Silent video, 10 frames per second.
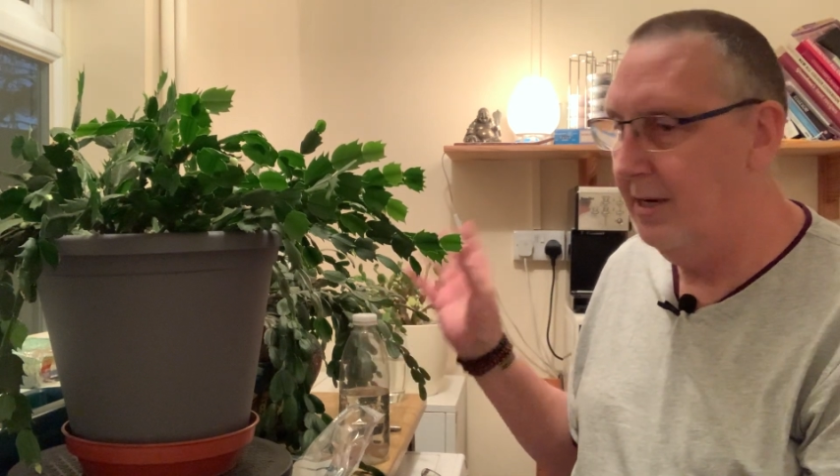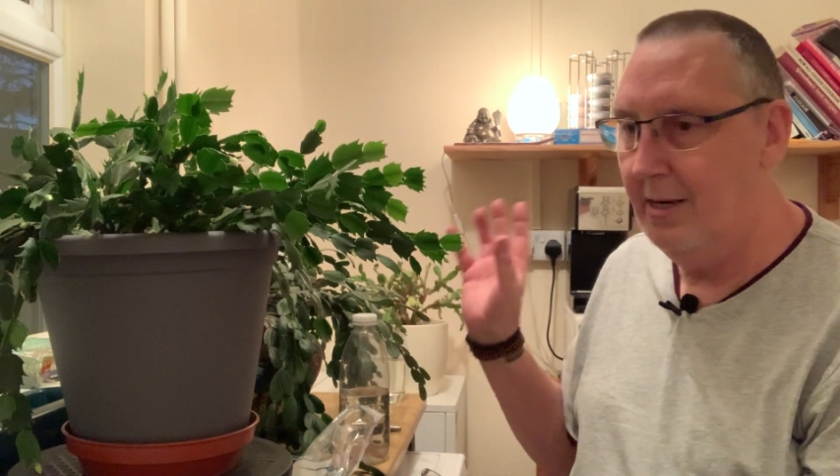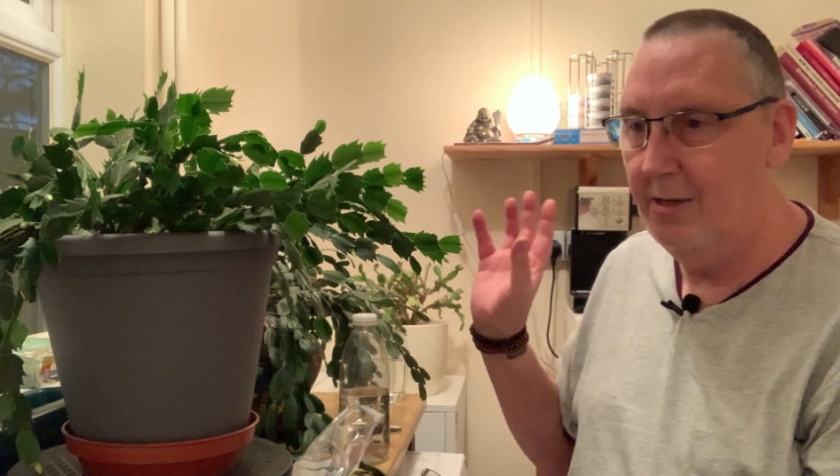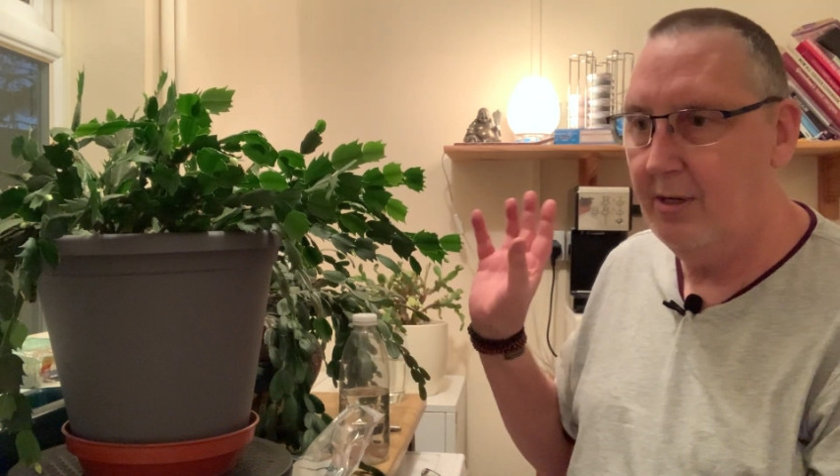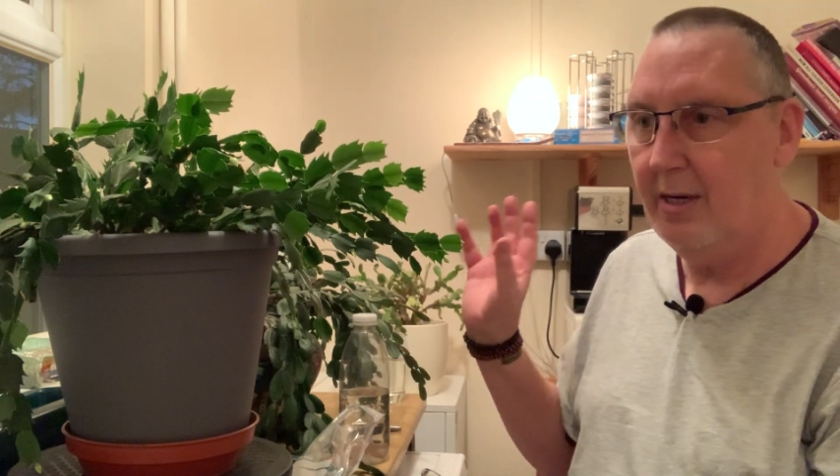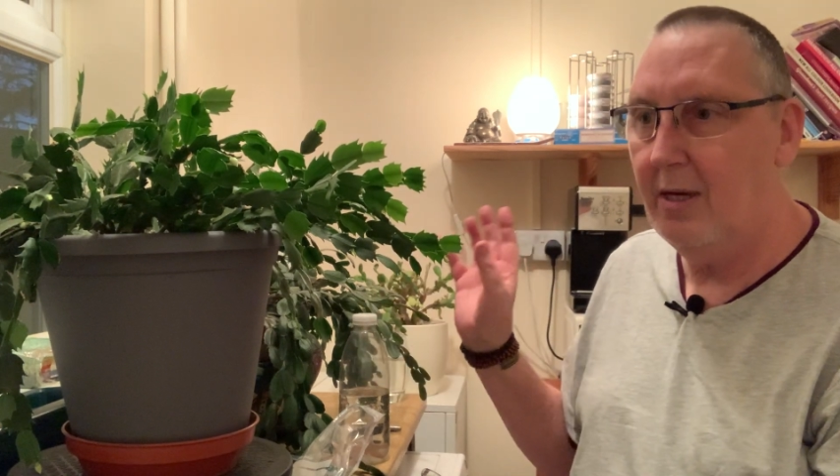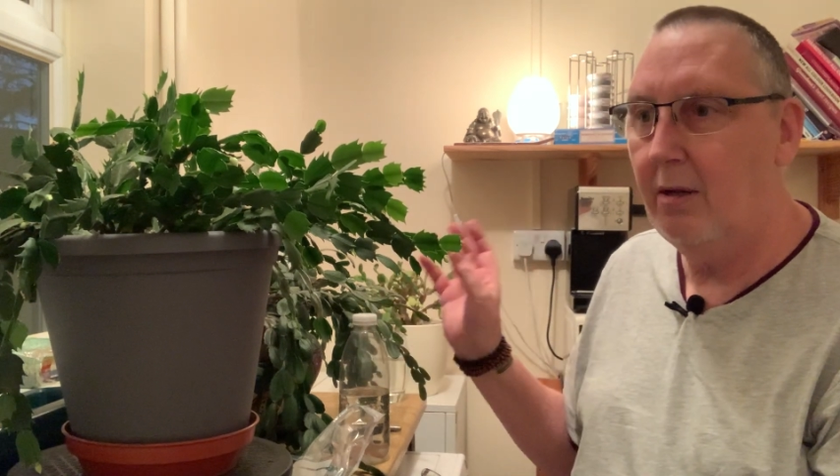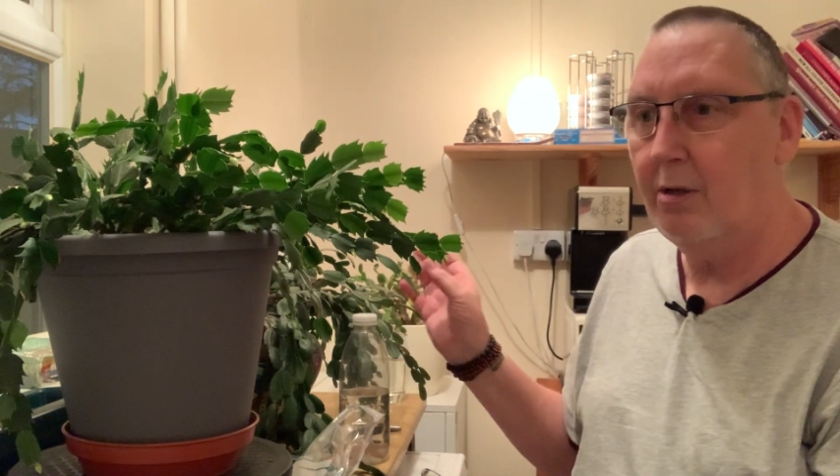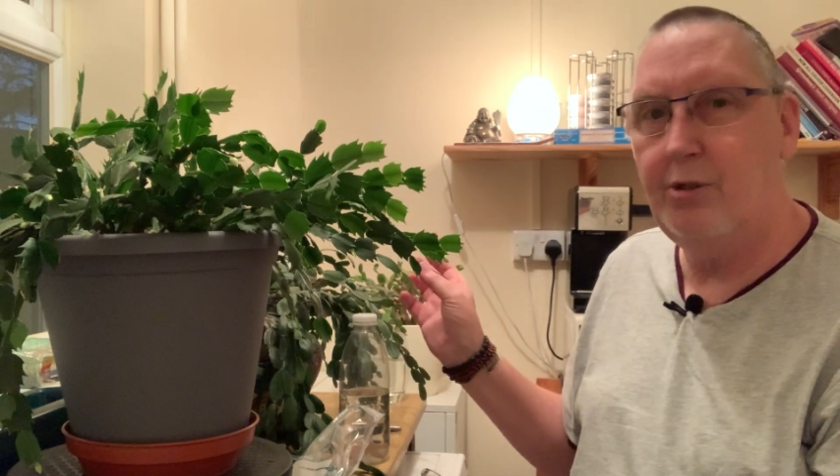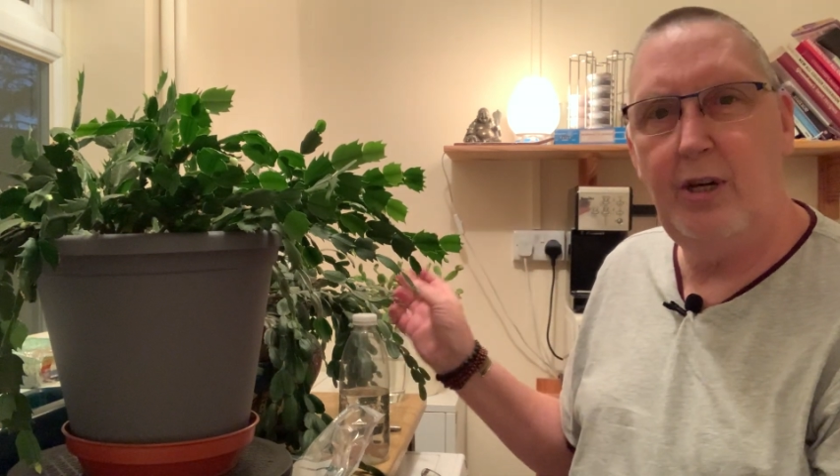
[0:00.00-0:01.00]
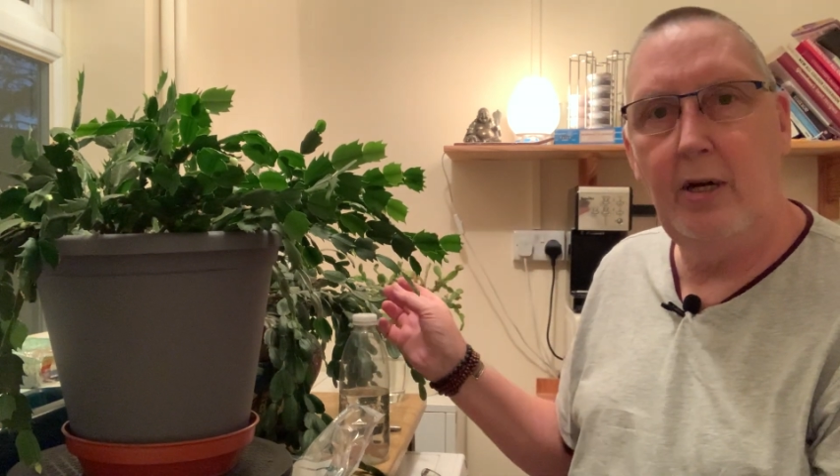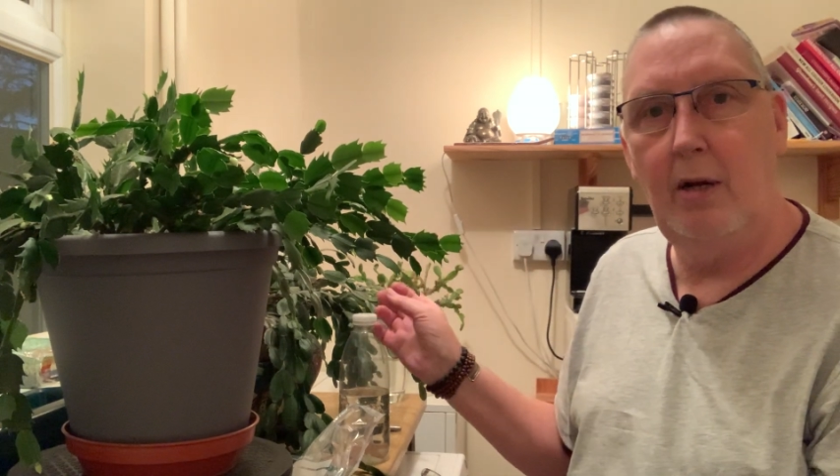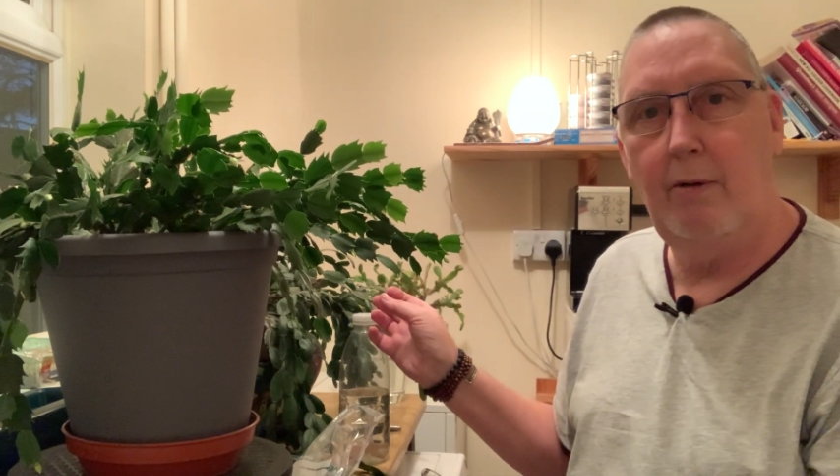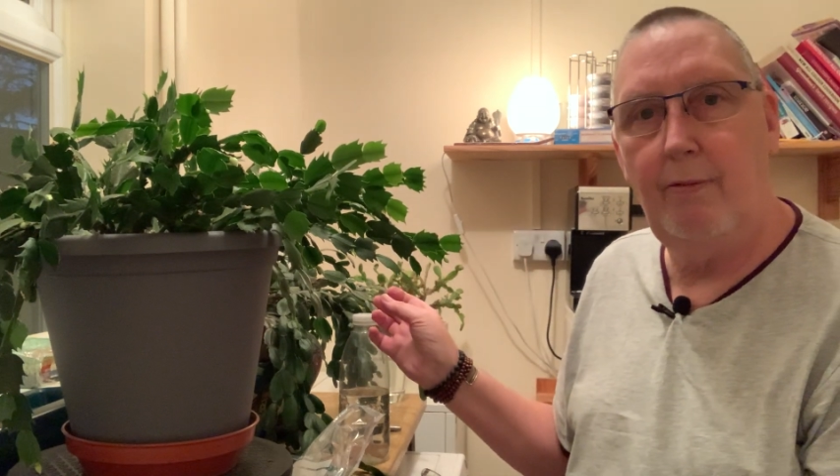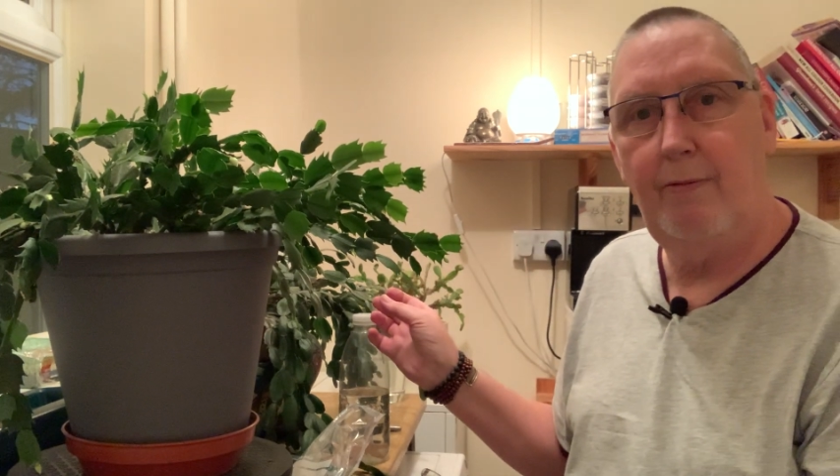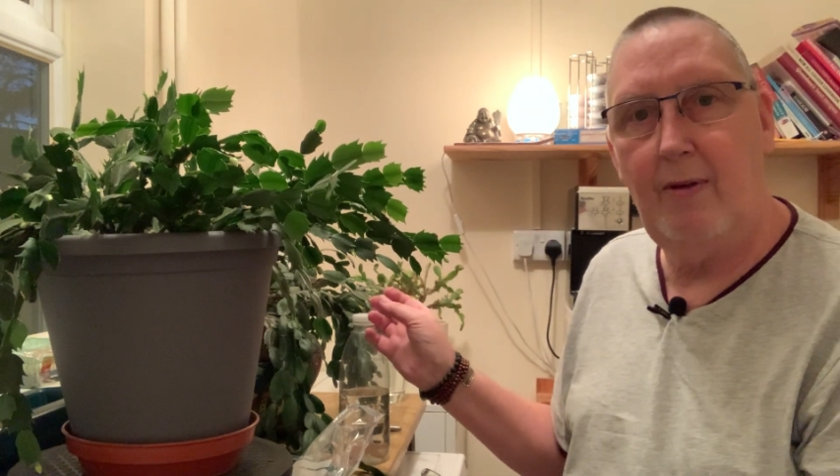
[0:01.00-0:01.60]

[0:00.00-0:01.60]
is like a singular